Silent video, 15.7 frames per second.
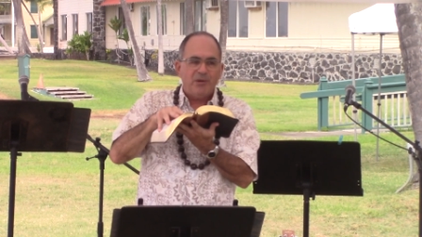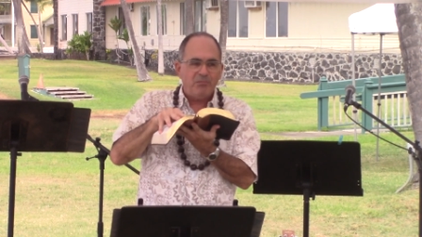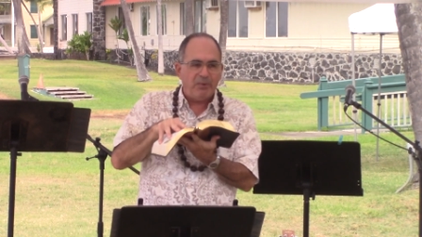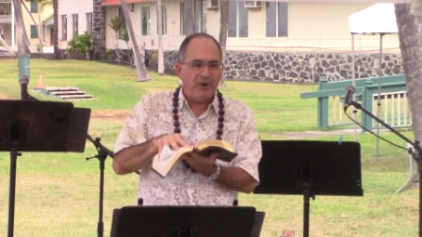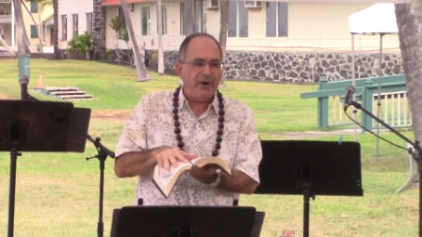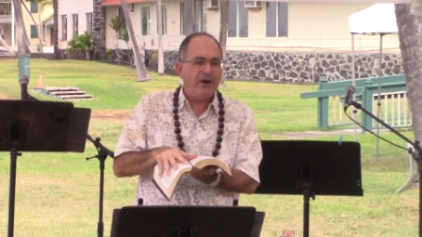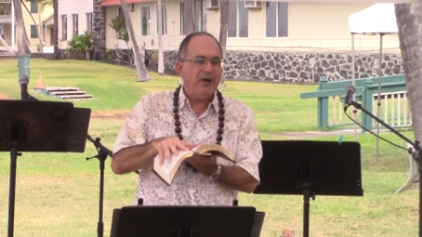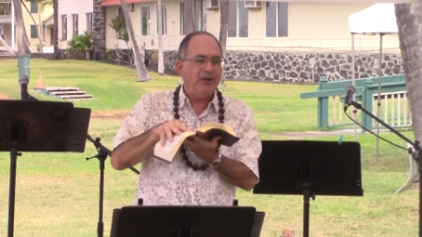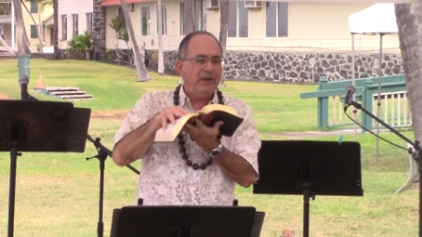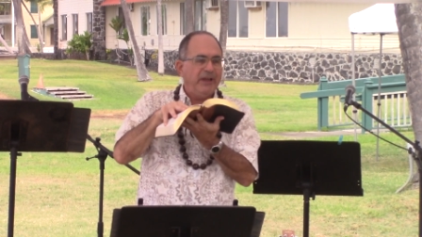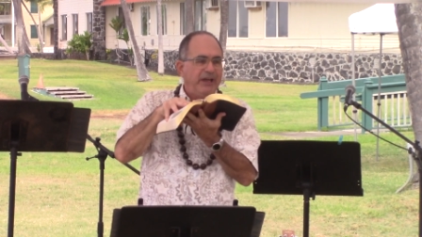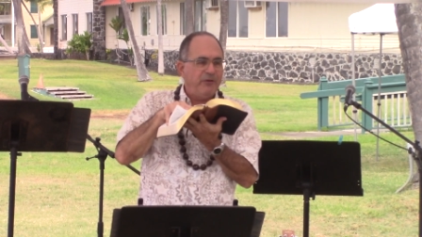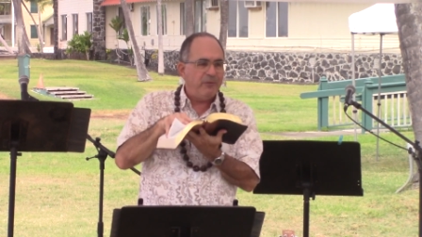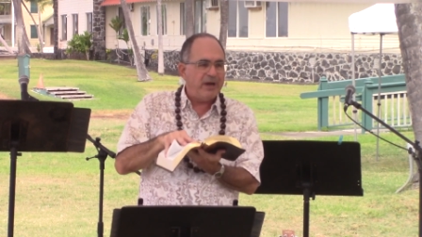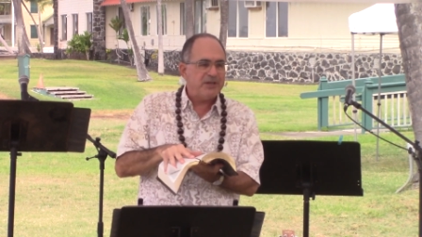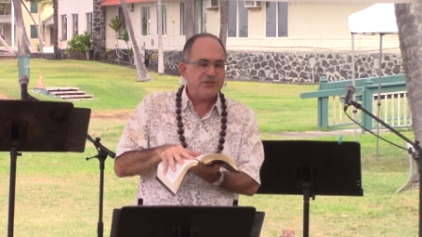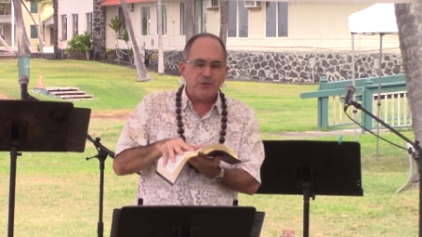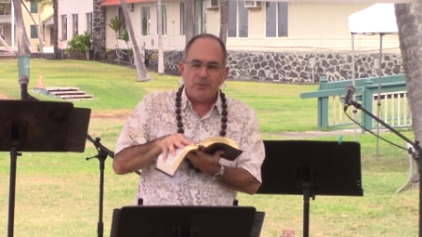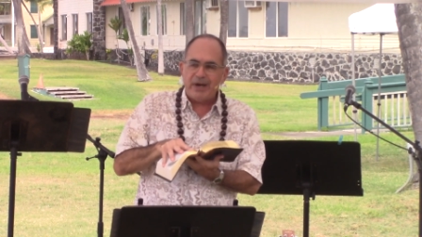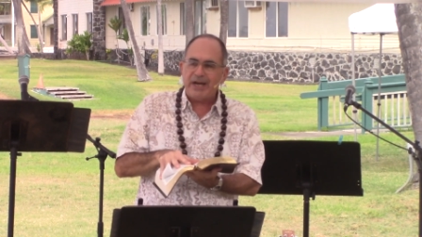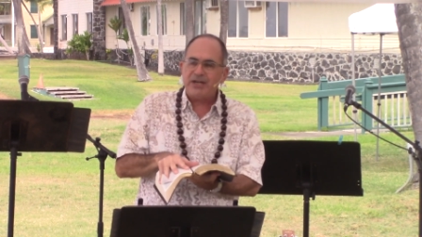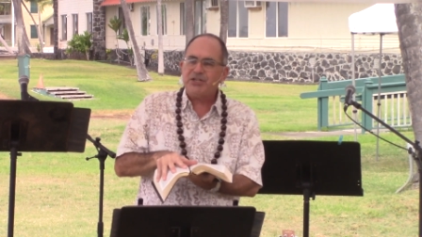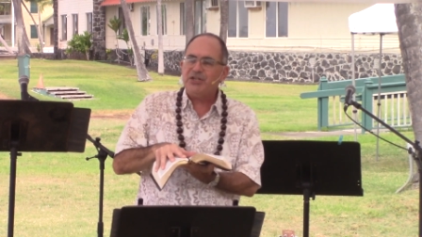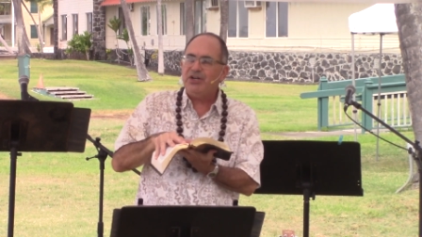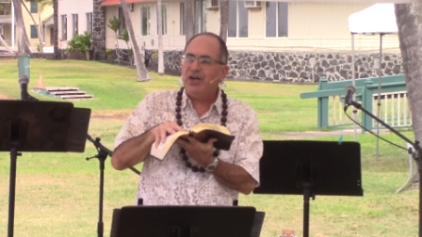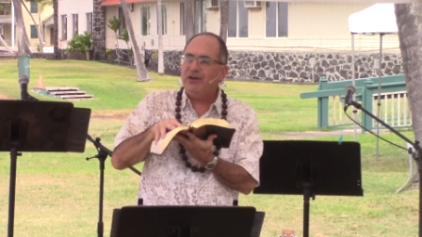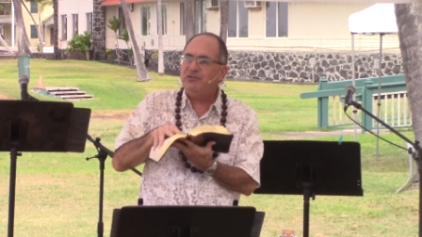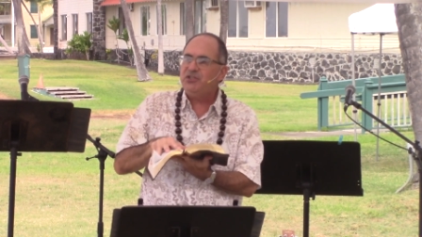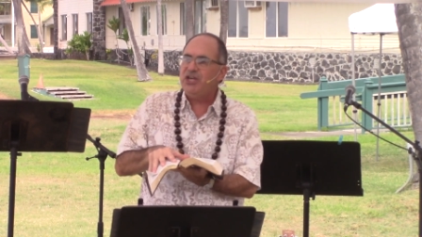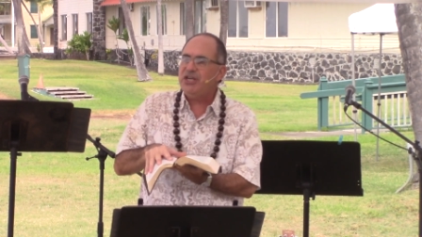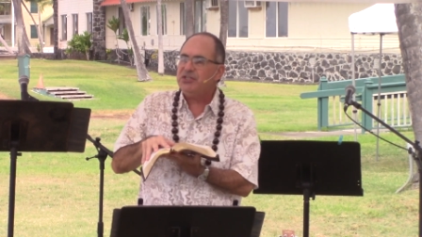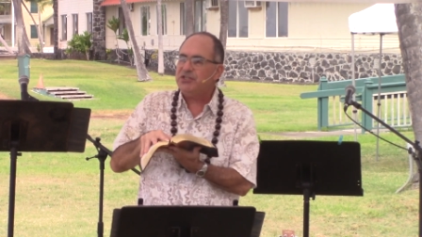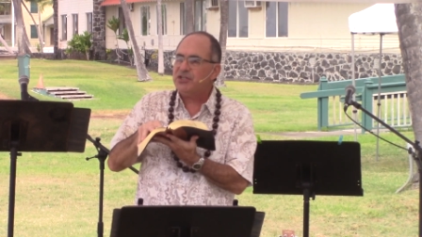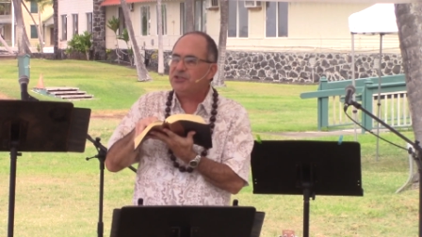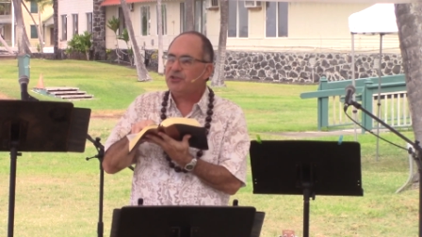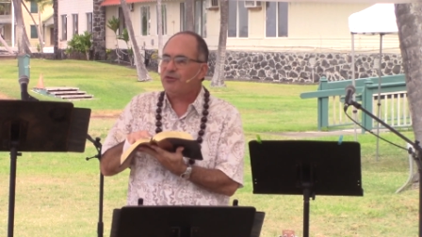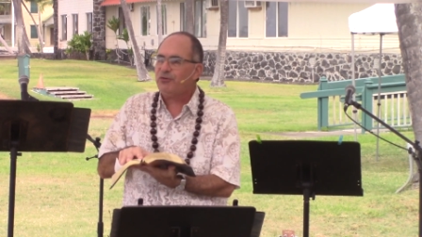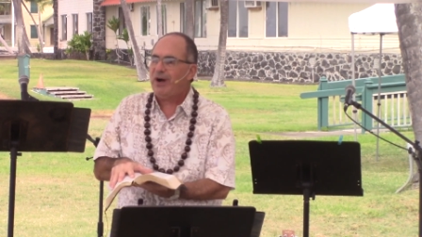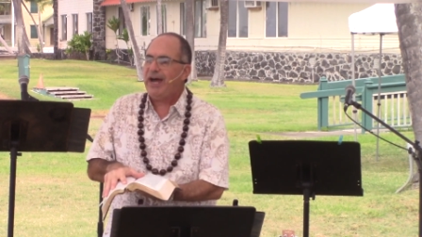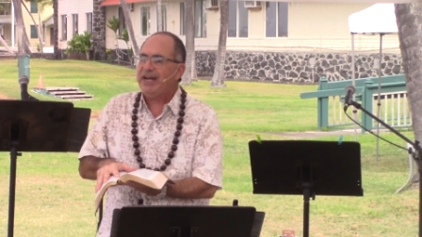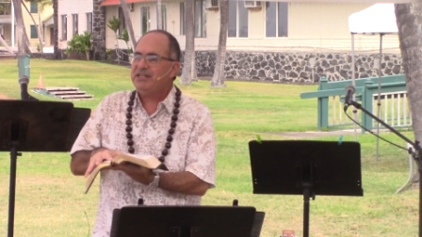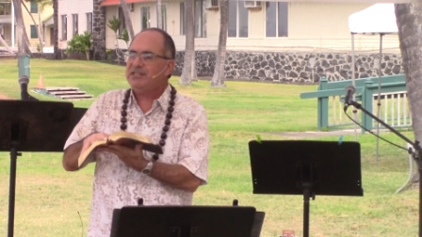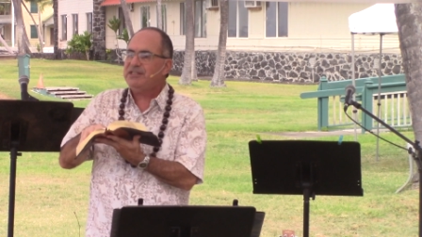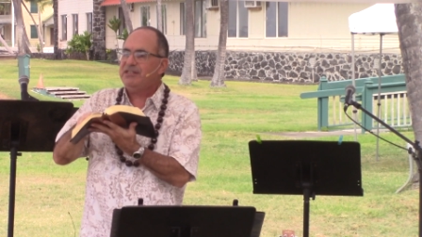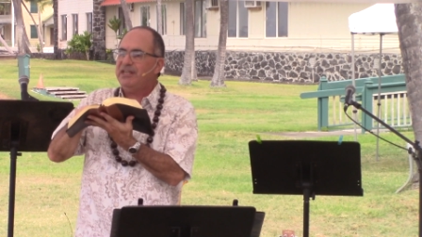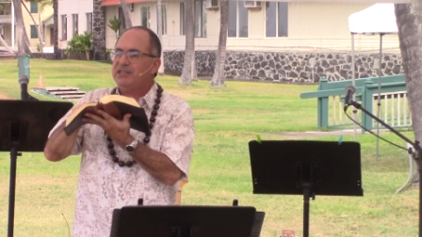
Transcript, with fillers: burial, and resurrection of Jesus Christ.